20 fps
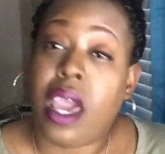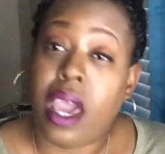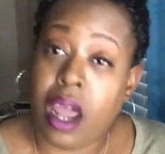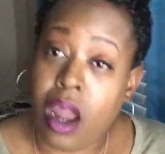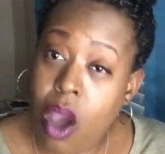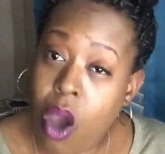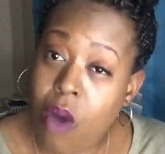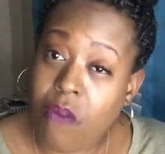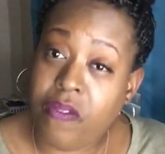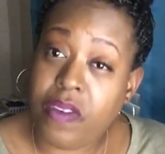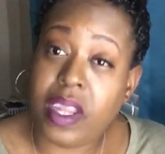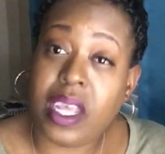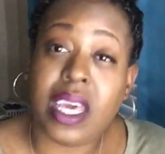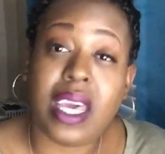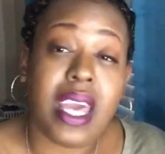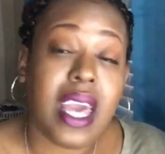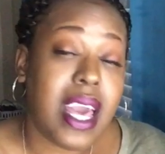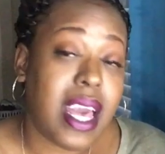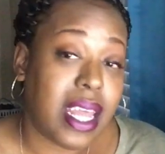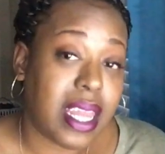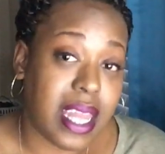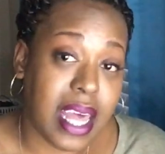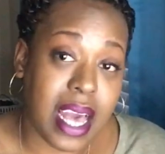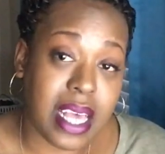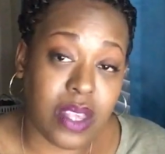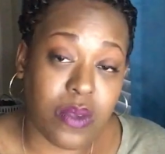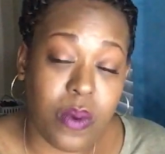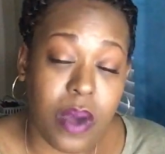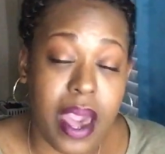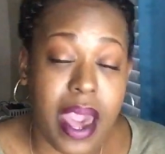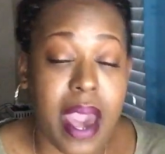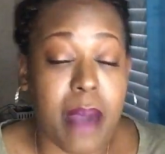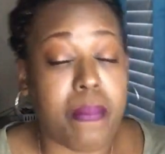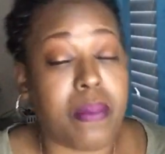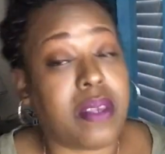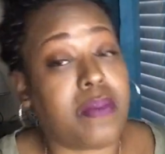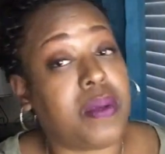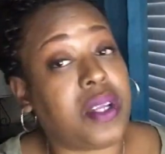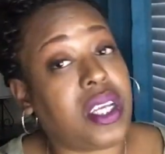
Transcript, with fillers: And hopefully that's what happens.